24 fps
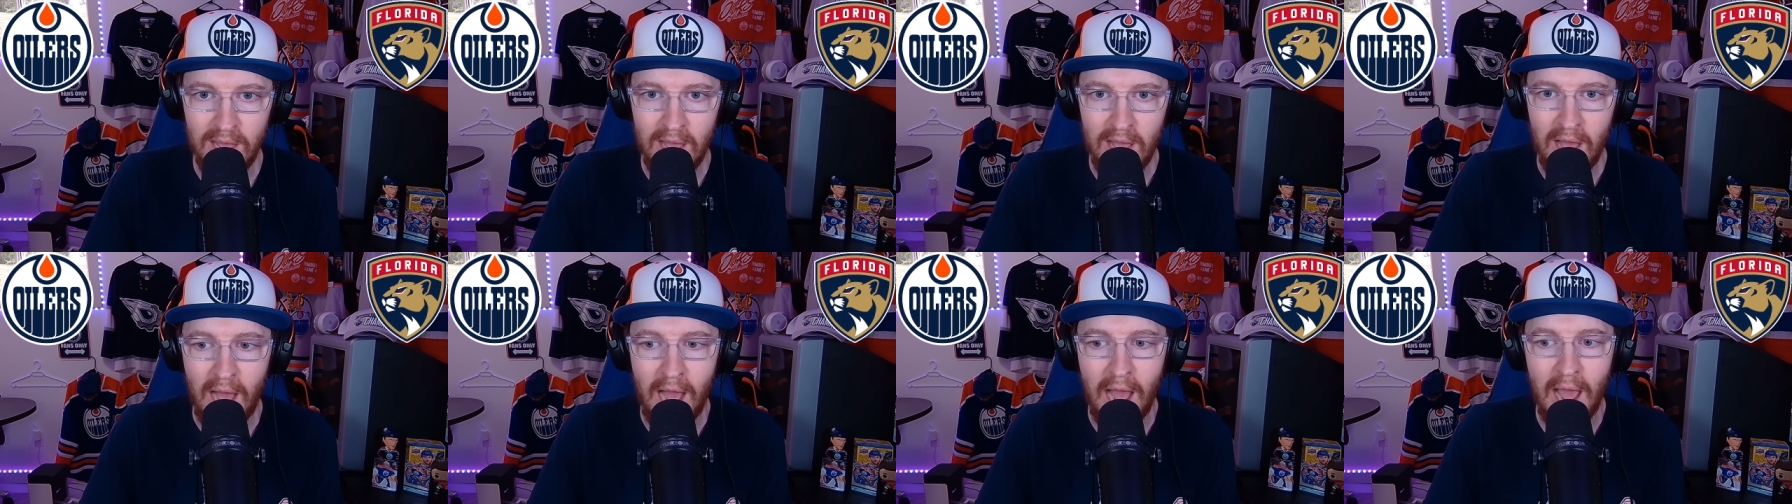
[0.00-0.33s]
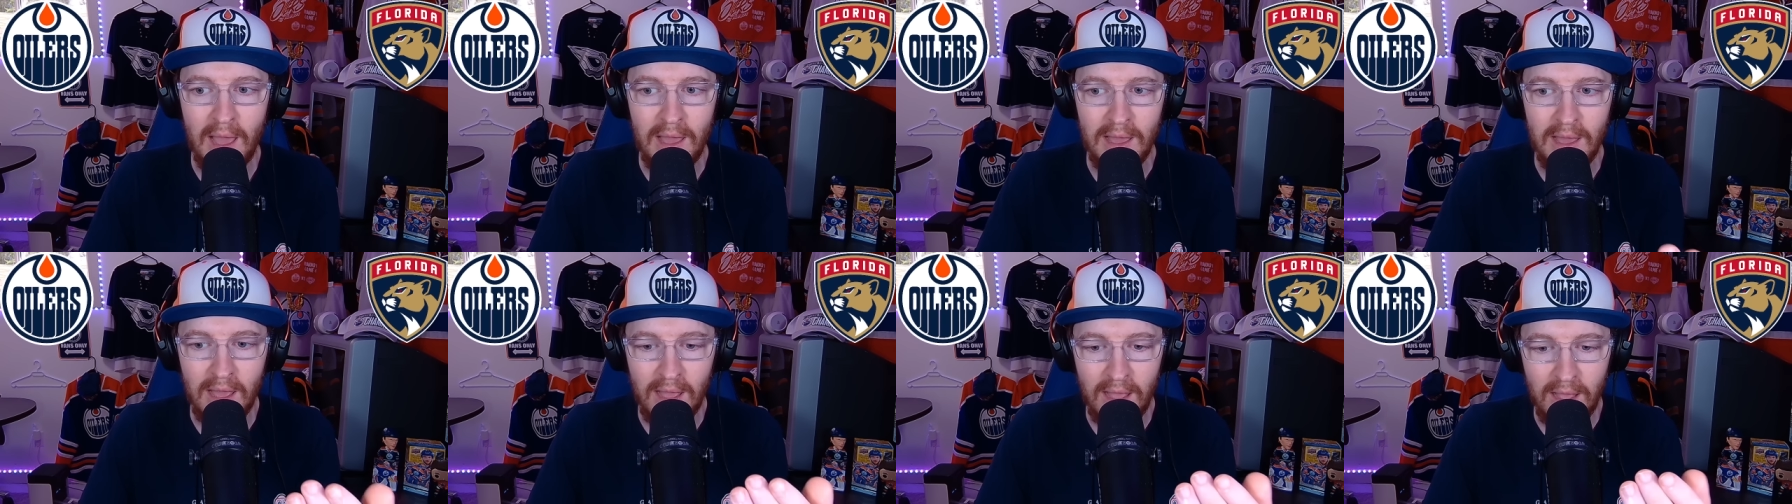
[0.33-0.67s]

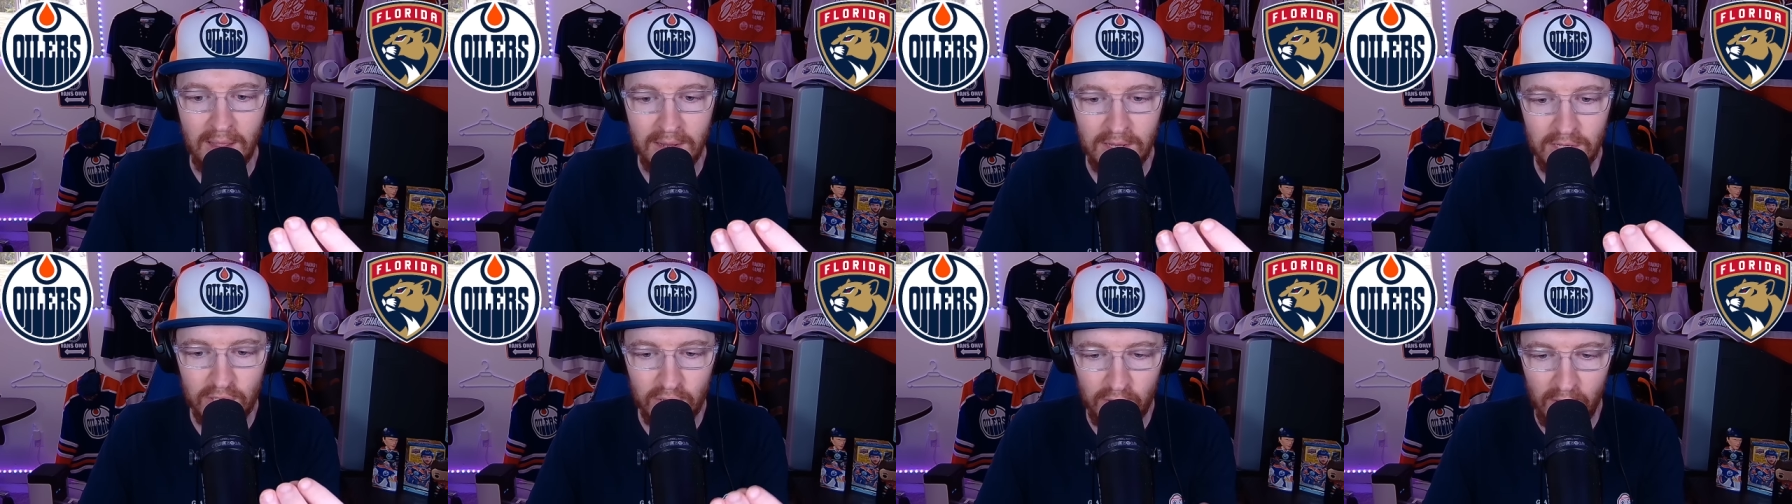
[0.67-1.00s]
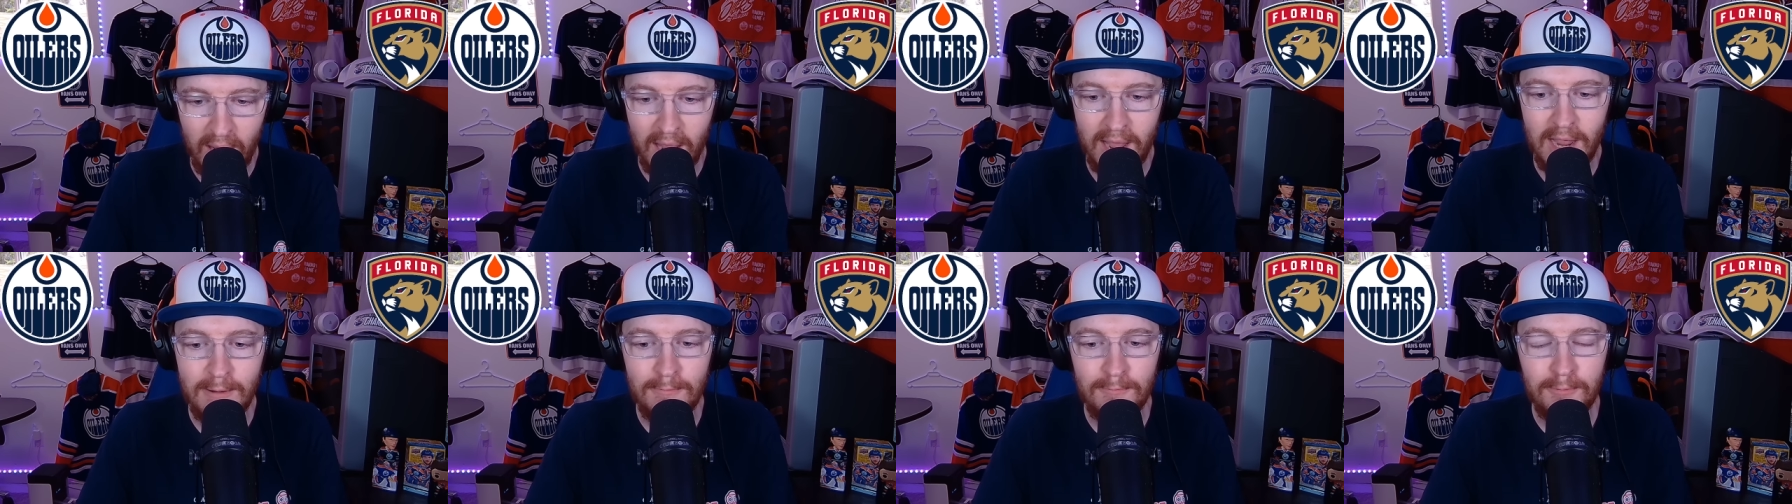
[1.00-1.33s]
I
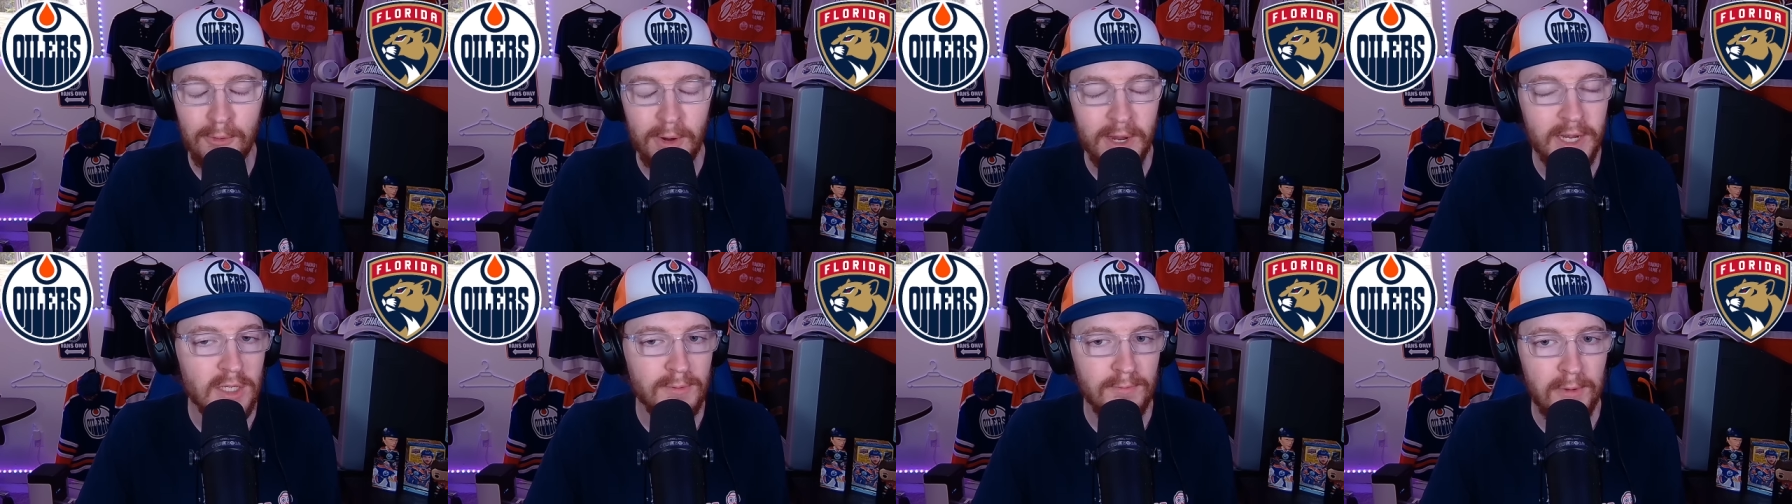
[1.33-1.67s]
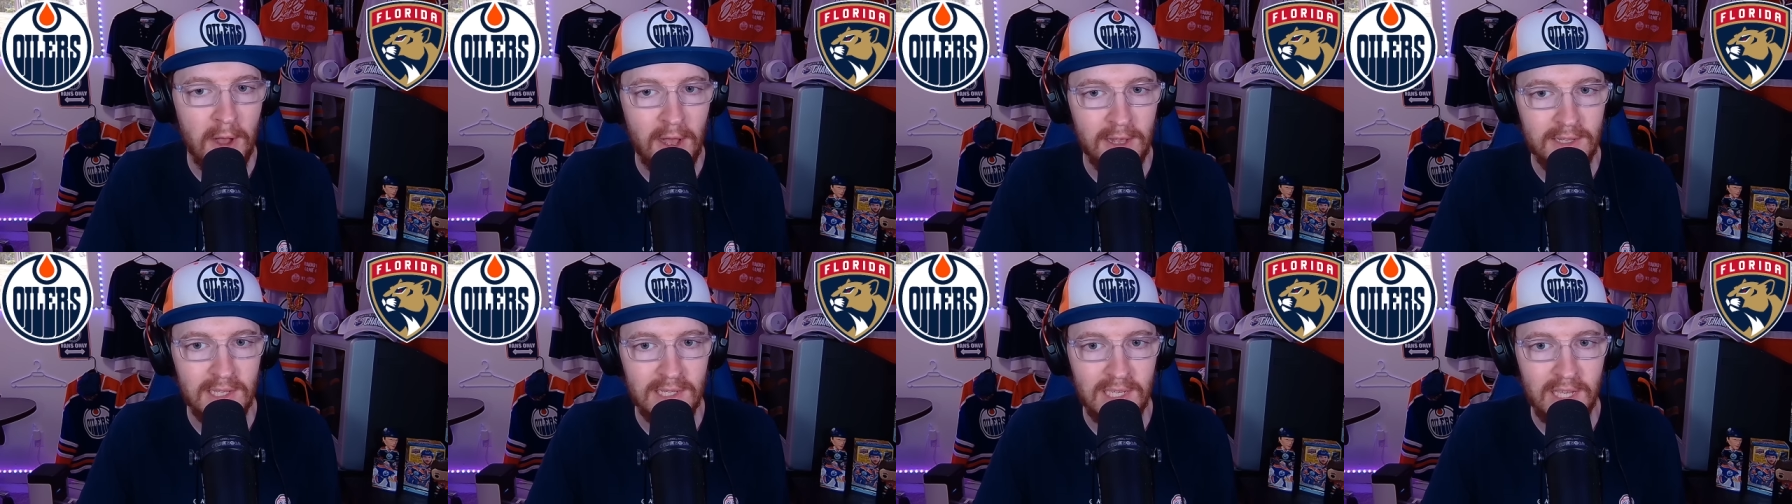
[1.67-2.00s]
try and preach
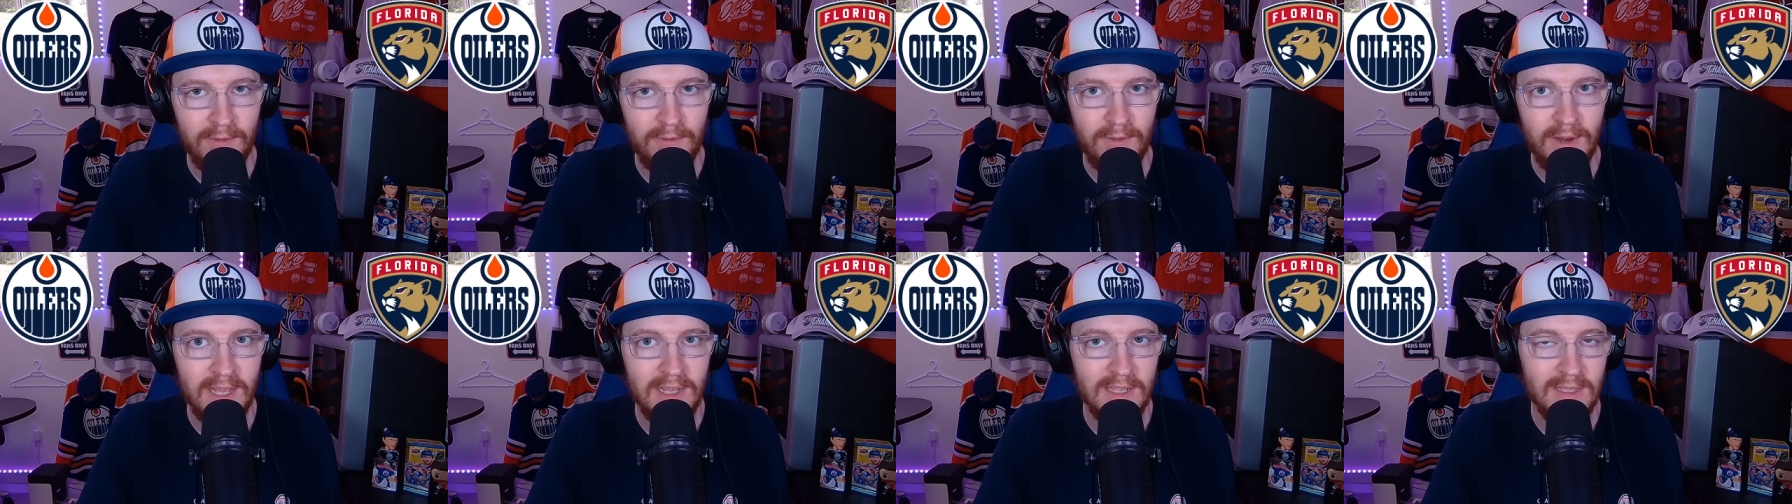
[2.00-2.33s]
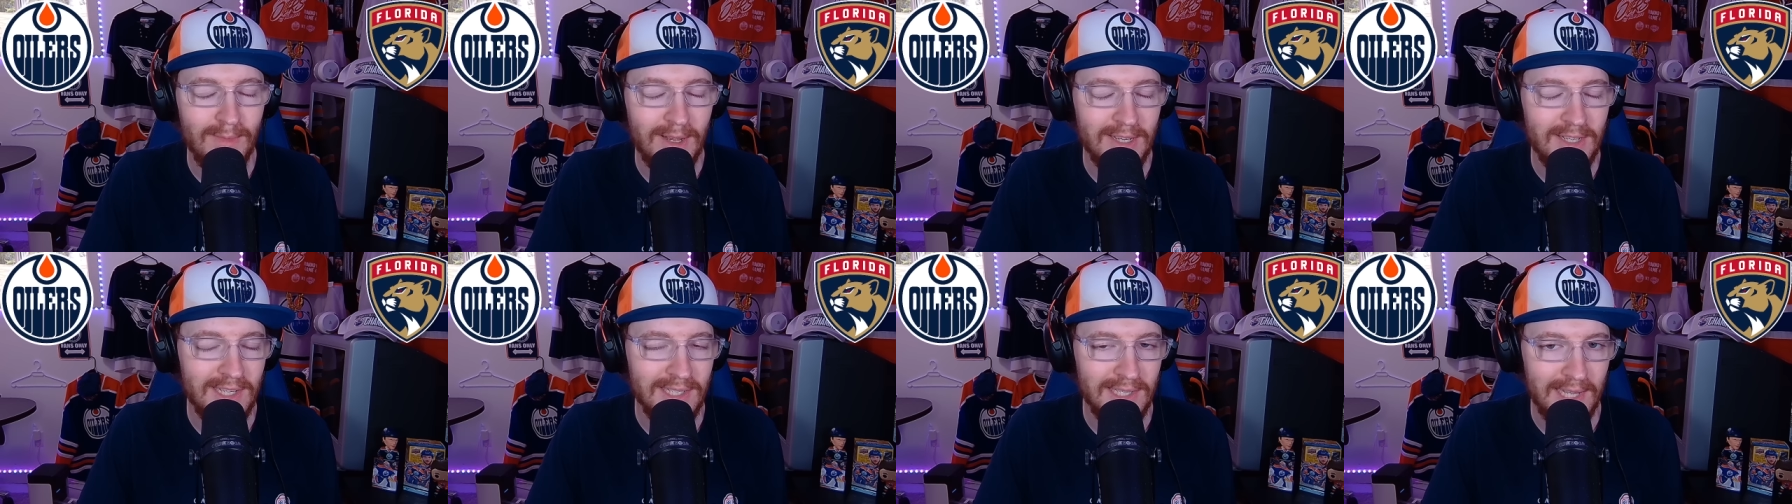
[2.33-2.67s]
positivity as
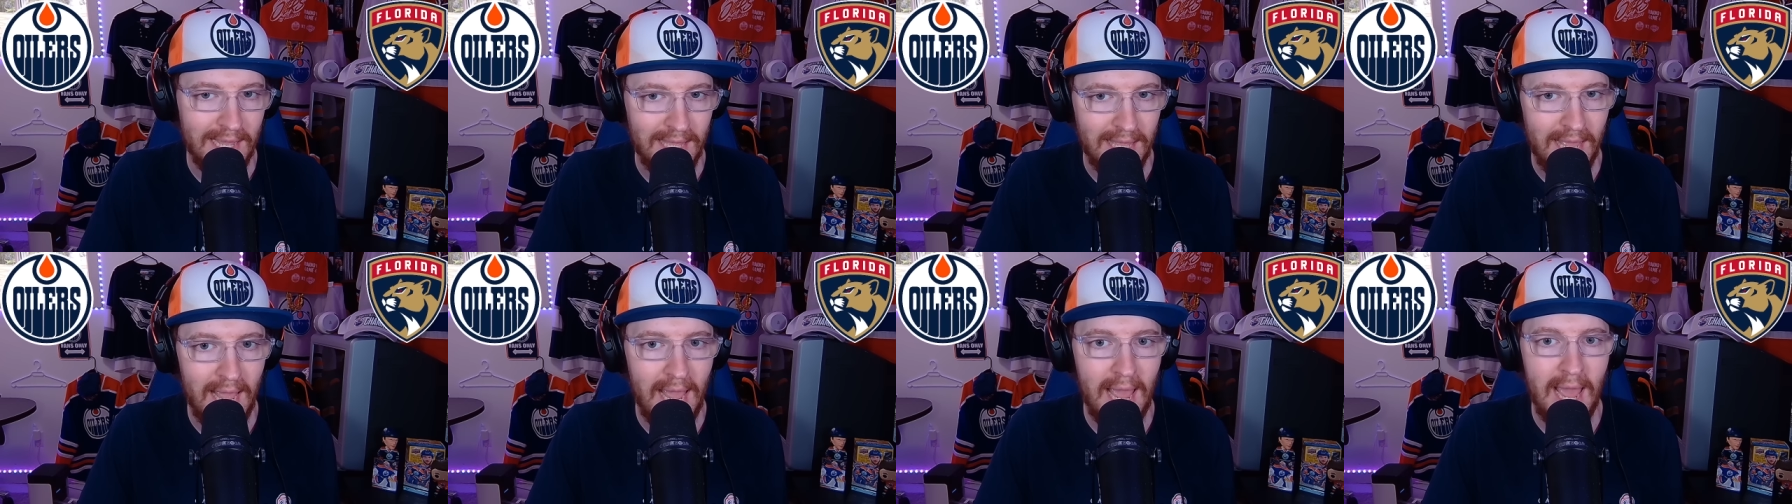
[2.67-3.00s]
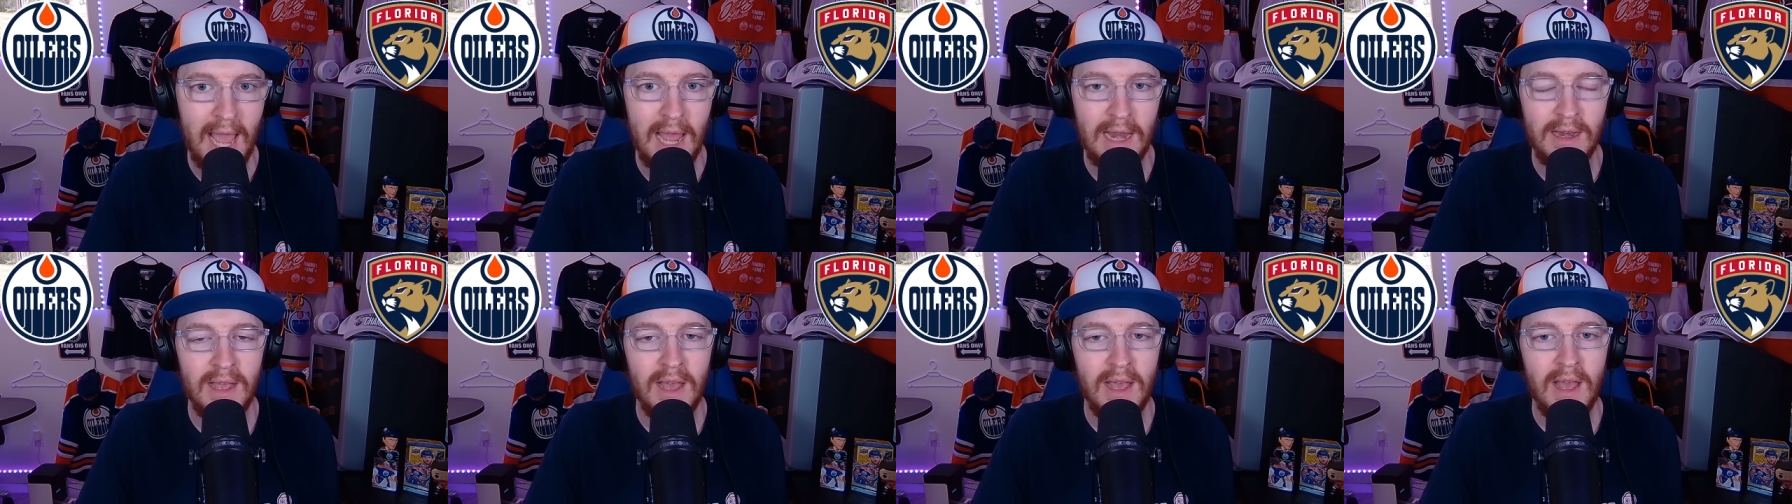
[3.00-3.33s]
much as I
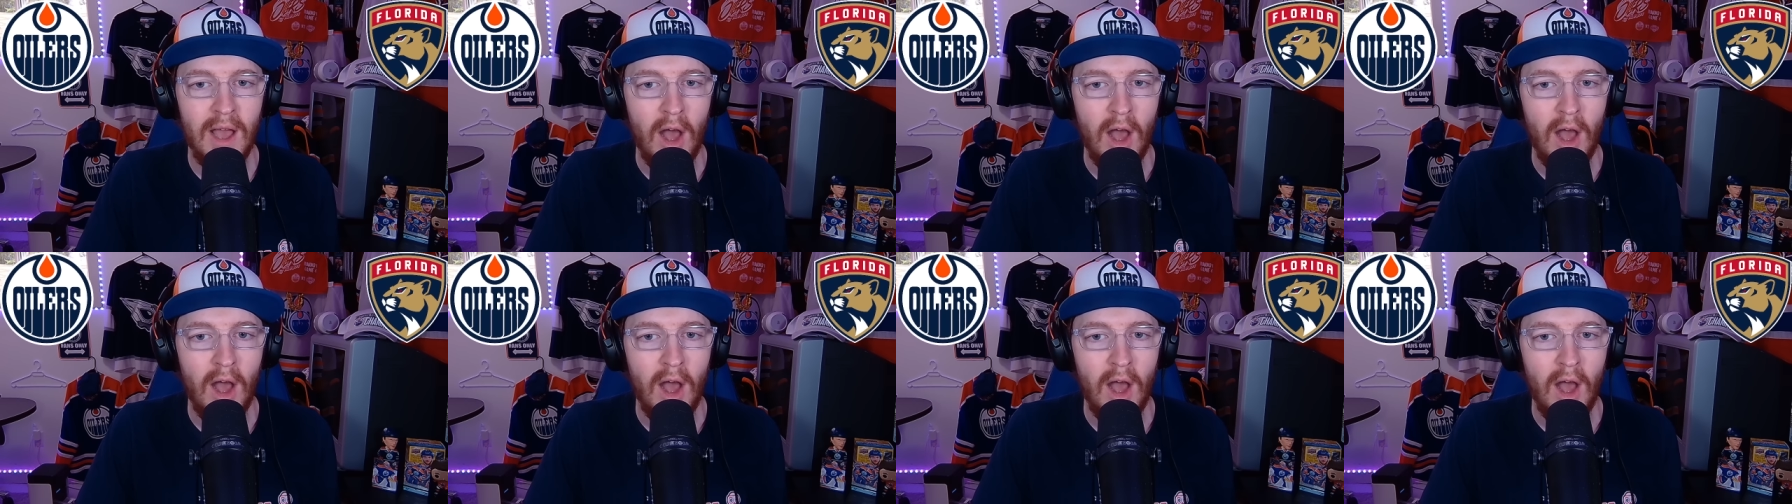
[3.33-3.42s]
can.